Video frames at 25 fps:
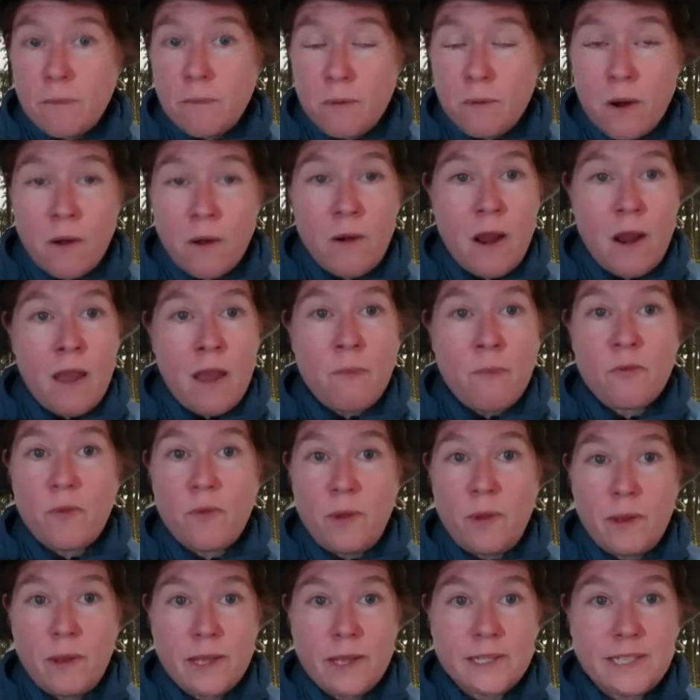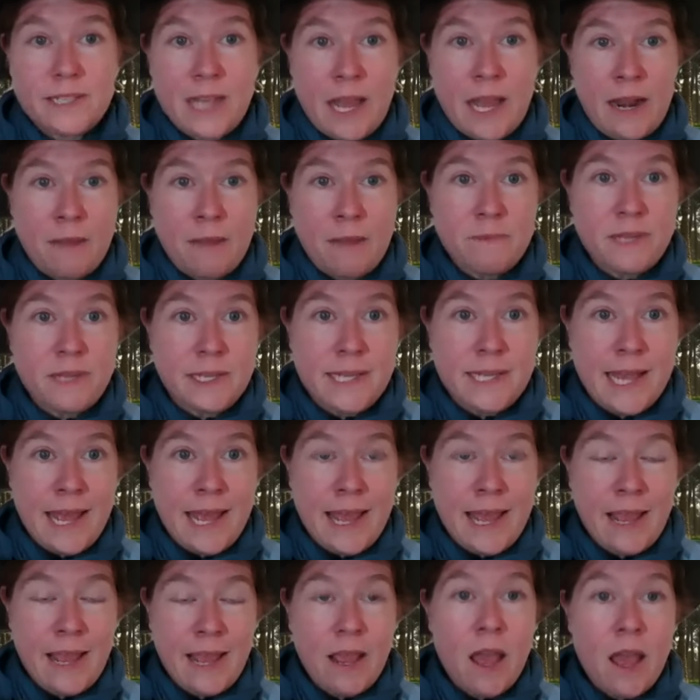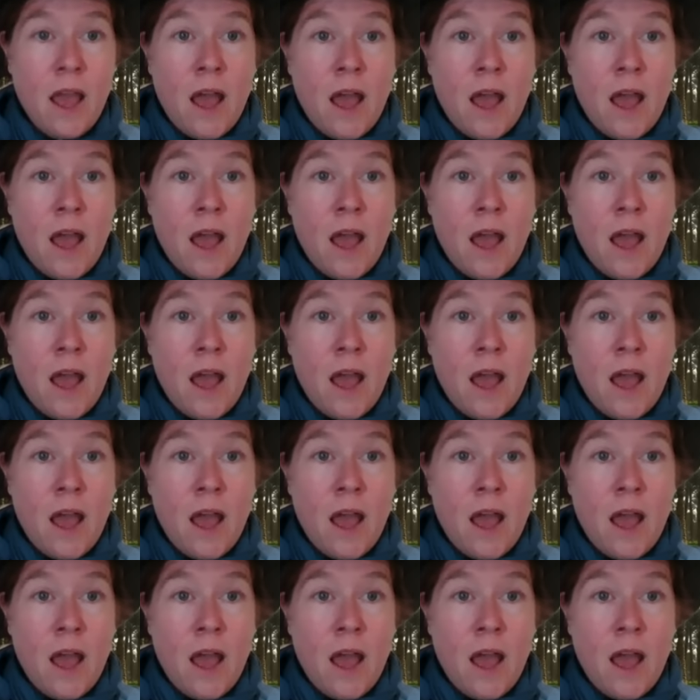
programs where you can sign up to dig.